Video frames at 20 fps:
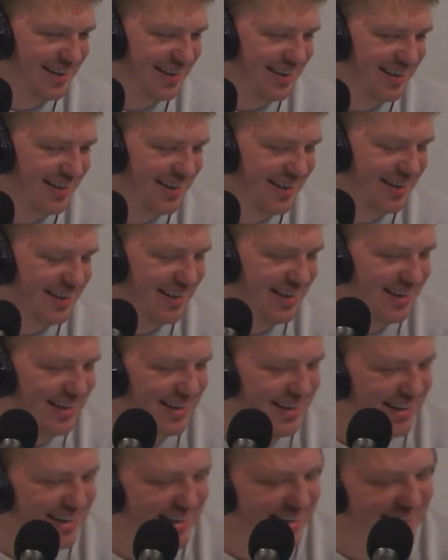
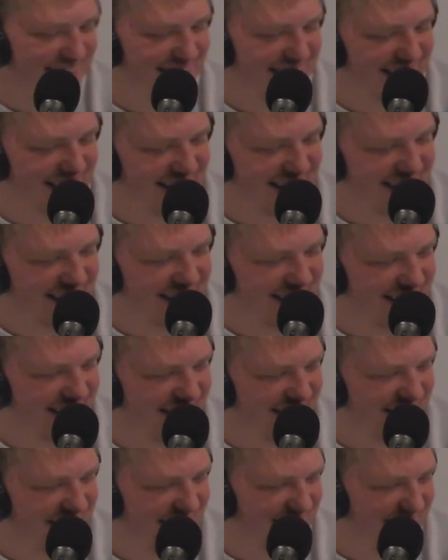
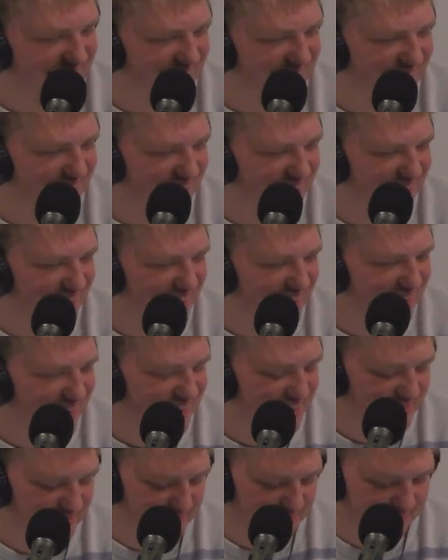
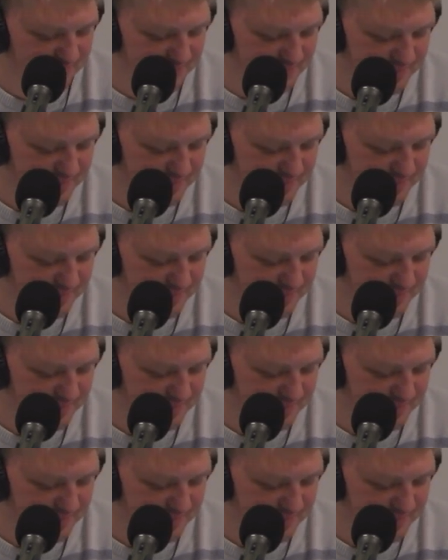This person isn't speaking.